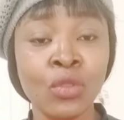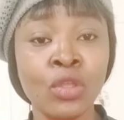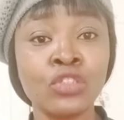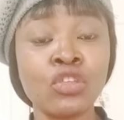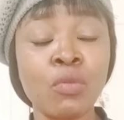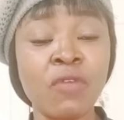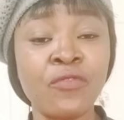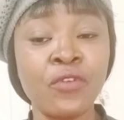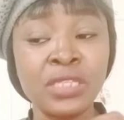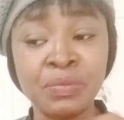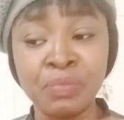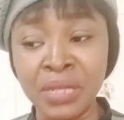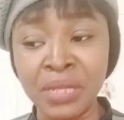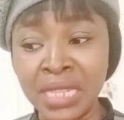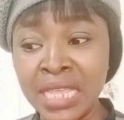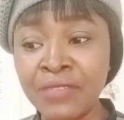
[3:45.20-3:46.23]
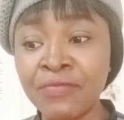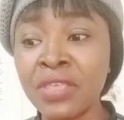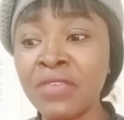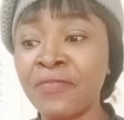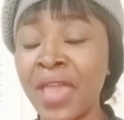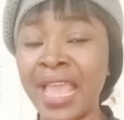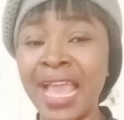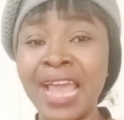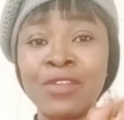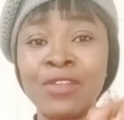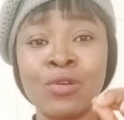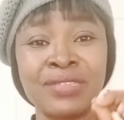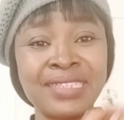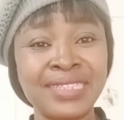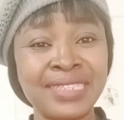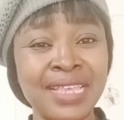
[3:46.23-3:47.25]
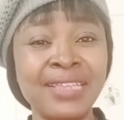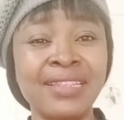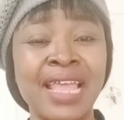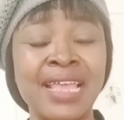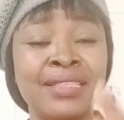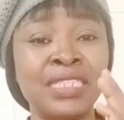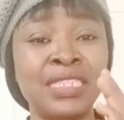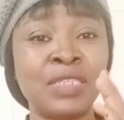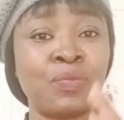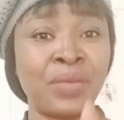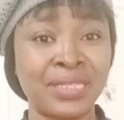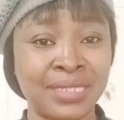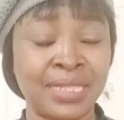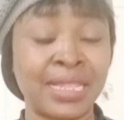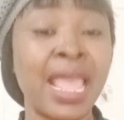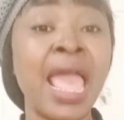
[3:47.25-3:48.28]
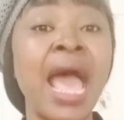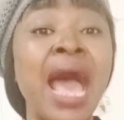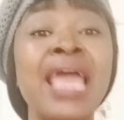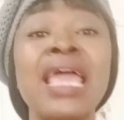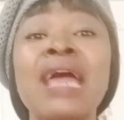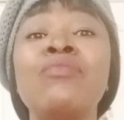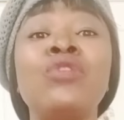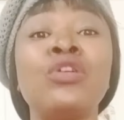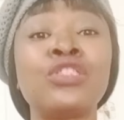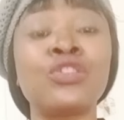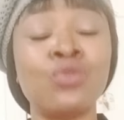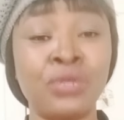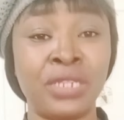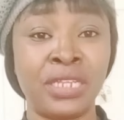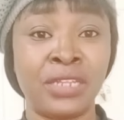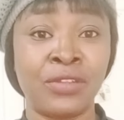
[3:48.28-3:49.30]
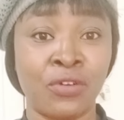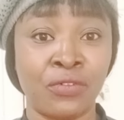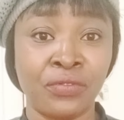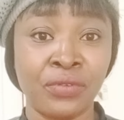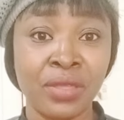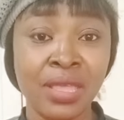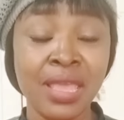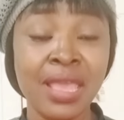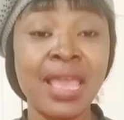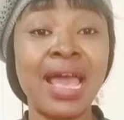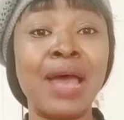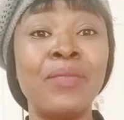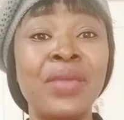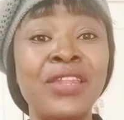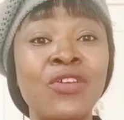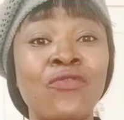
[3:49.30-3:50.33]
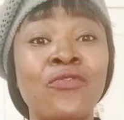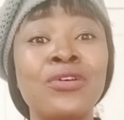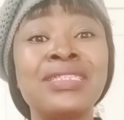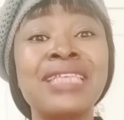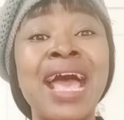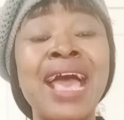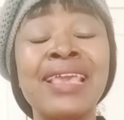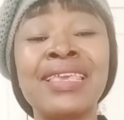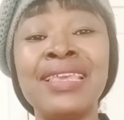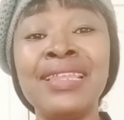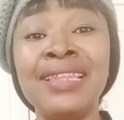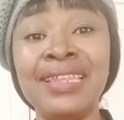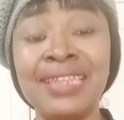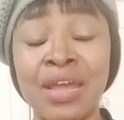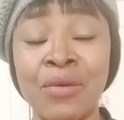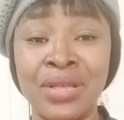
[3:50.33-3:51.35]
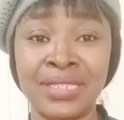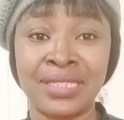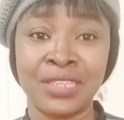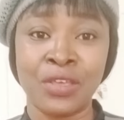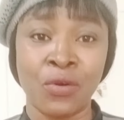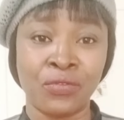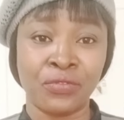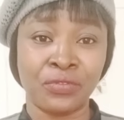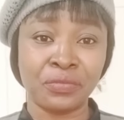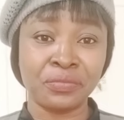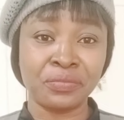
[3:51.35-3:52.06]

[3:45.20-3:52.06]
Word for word: some of us believe if I cannot sing like this person, I am not good enough. And many of us are killing ourselves.